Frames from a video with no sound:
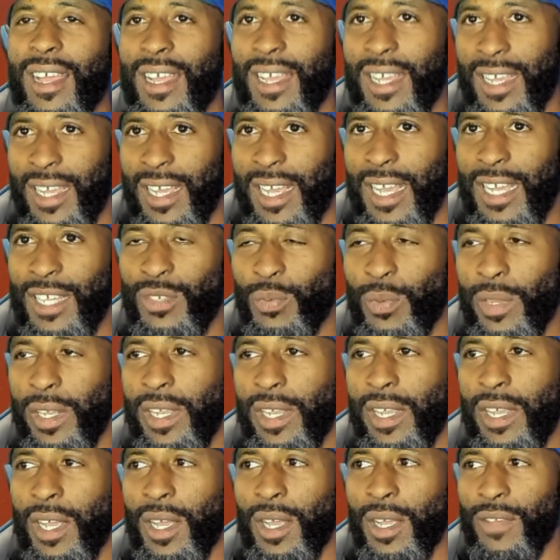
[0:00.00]
as we
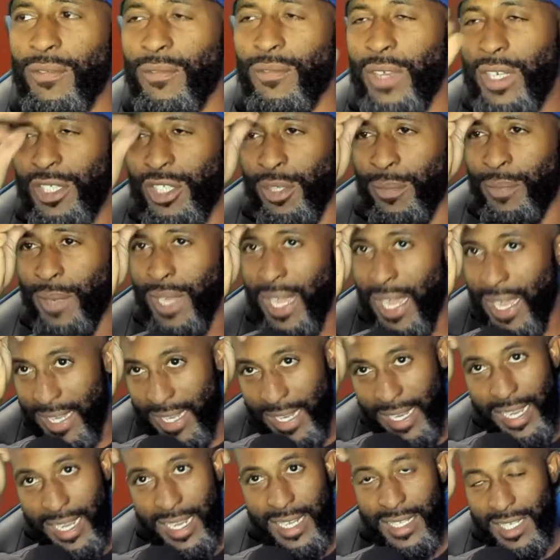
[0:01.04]
venture back
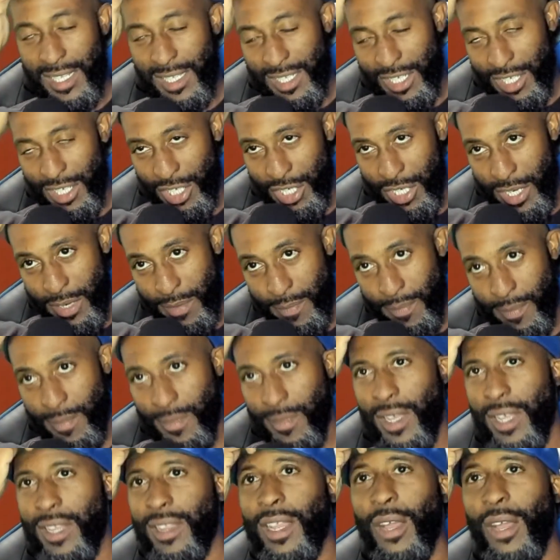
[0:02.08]
into the gym
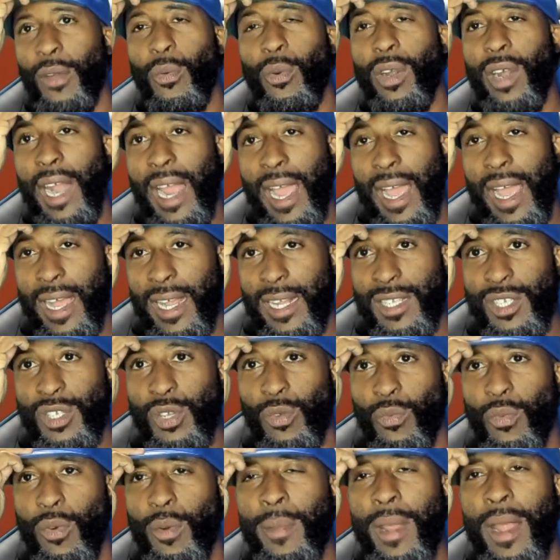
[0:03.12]
that we're at. So
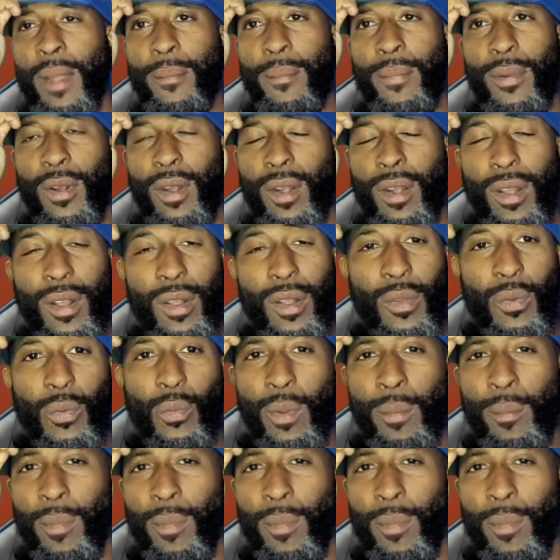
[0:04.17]
remember, when Mother